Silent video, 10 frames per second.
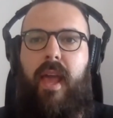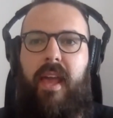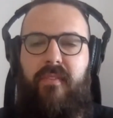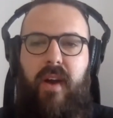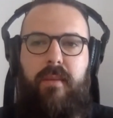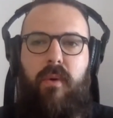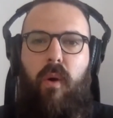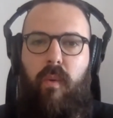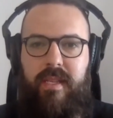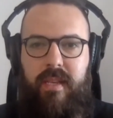If I'm
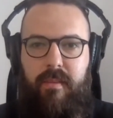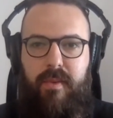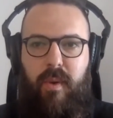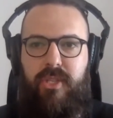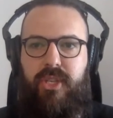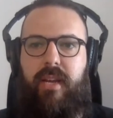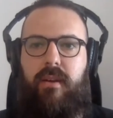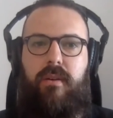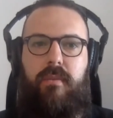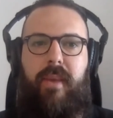only signed up to one
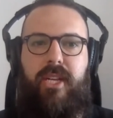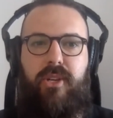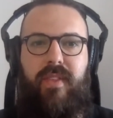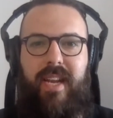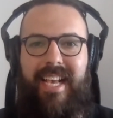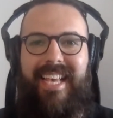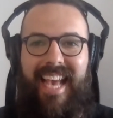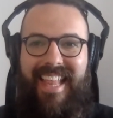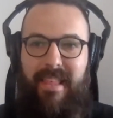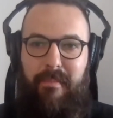channel, make sure that I
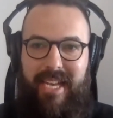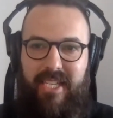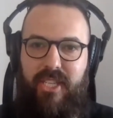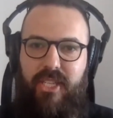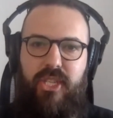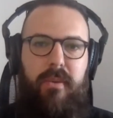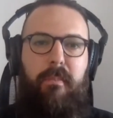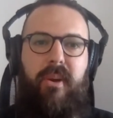get the message.